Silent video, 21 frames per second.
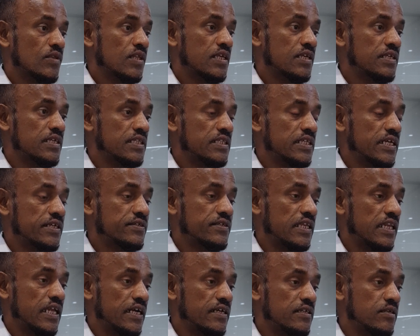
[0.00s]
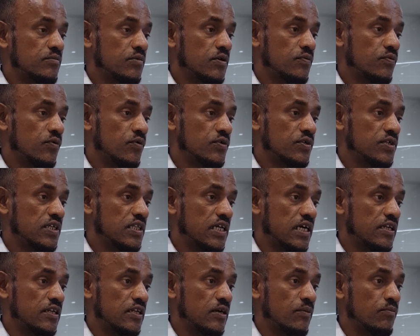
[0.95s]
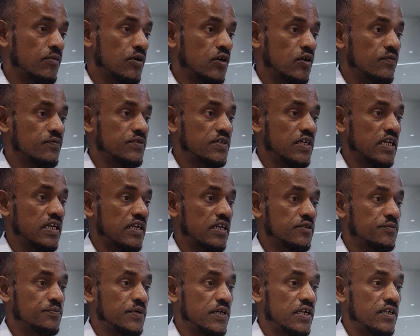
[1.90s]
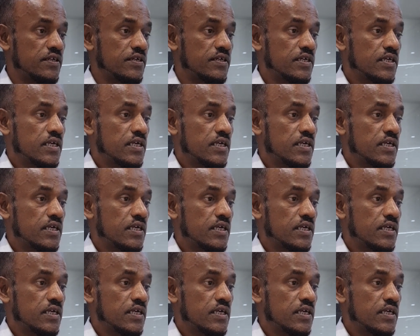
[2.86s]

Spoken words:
That's slide number 14. A number of journals build